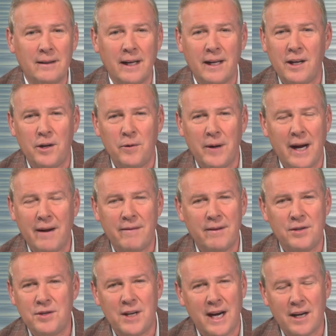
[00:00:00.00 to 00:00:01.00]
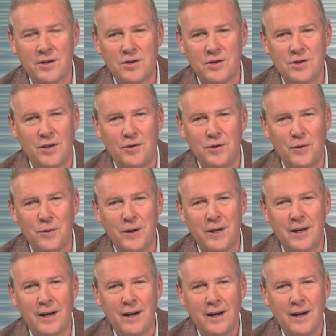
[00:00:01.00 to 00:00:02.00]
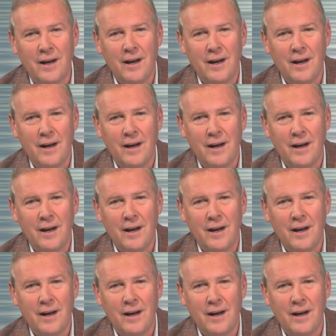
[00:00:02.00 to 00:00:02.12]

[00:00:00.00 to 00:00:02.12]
like you have a chance to do it